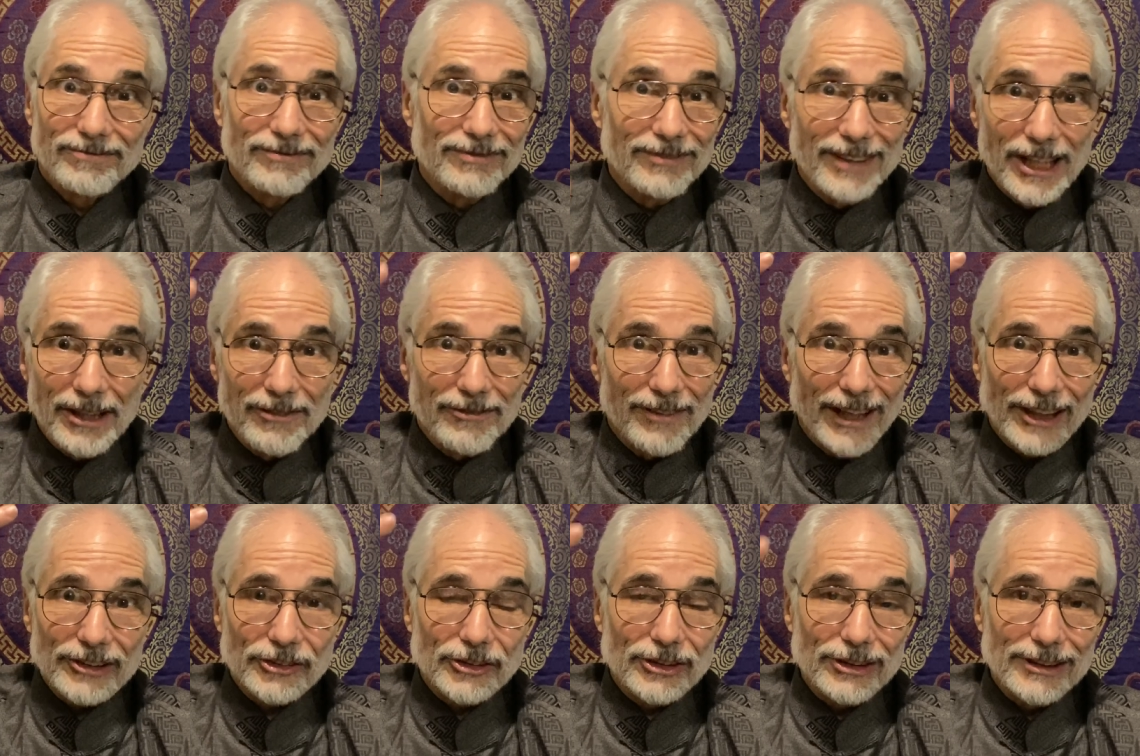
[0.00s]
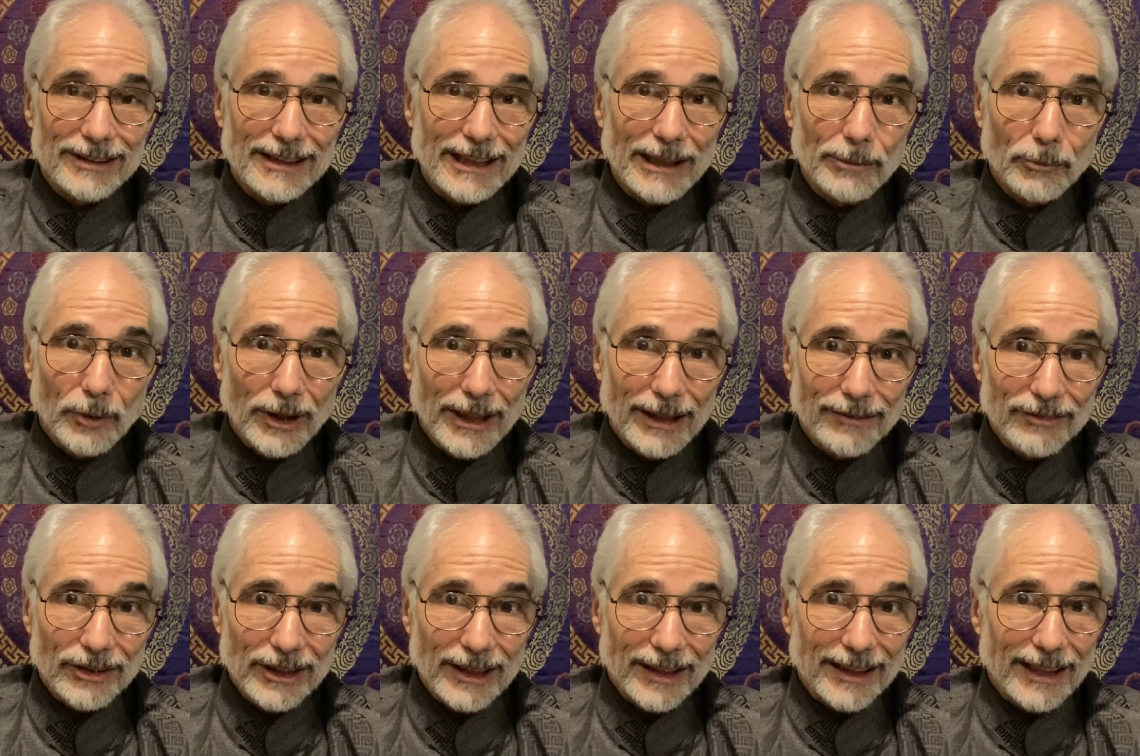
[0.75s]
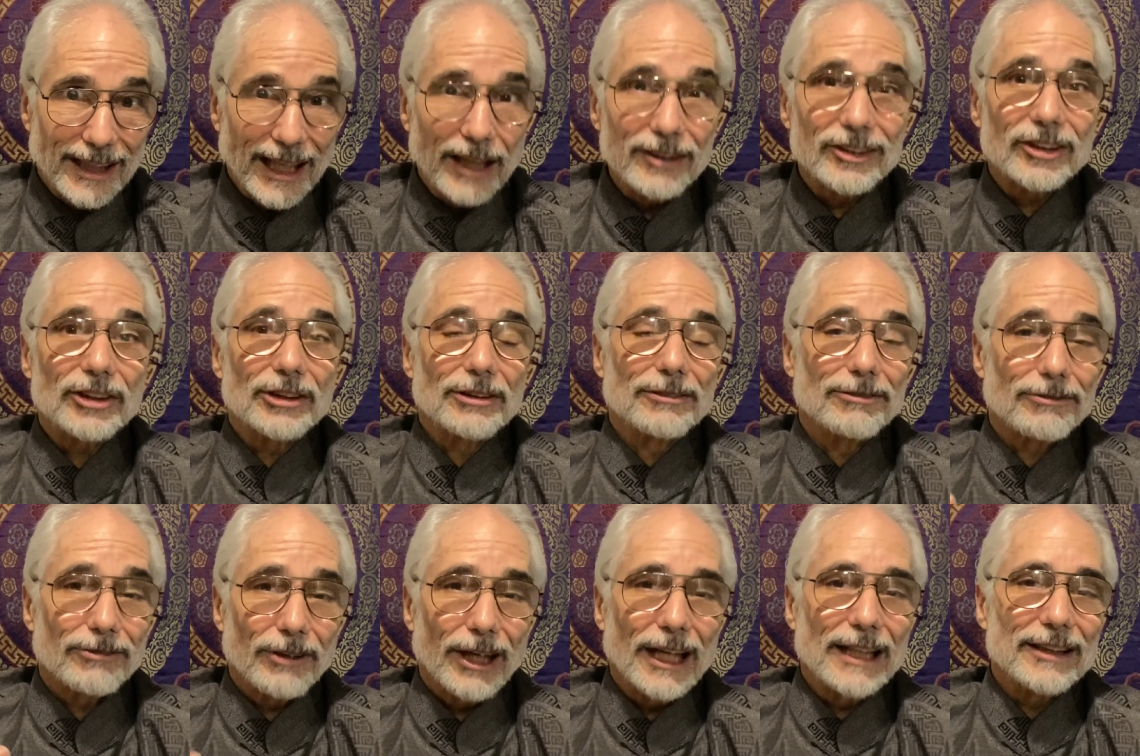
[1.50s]
investor team, whatever it is, that's your
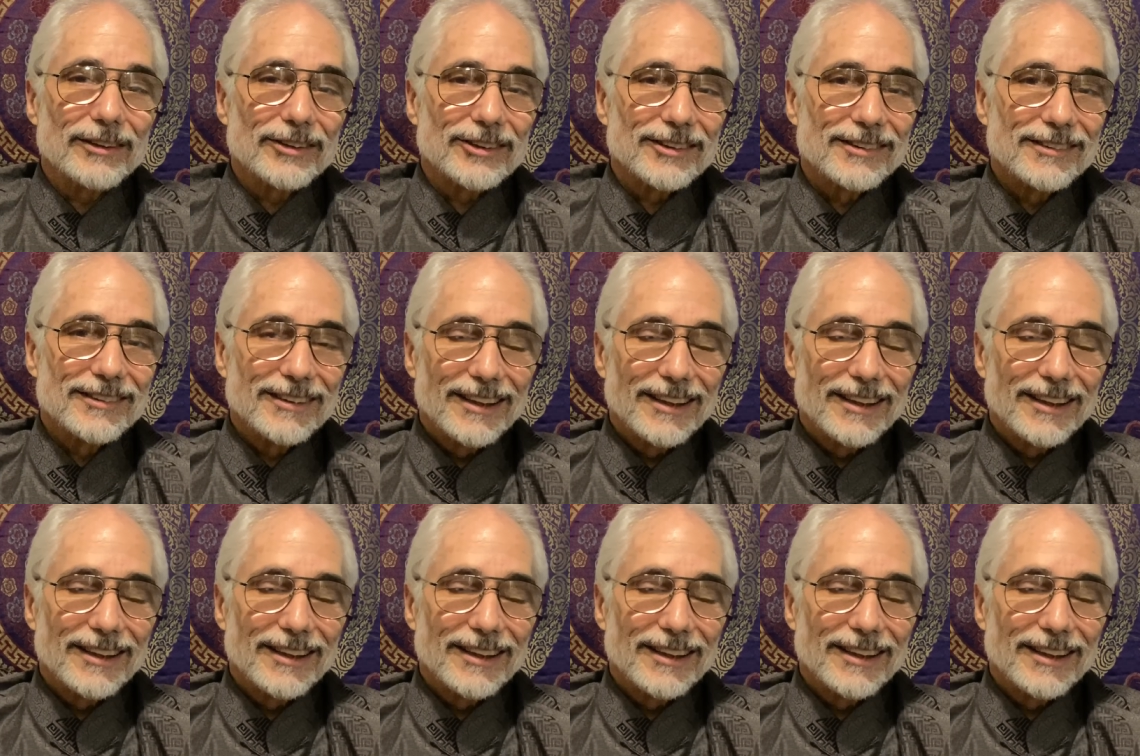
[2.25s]
friends.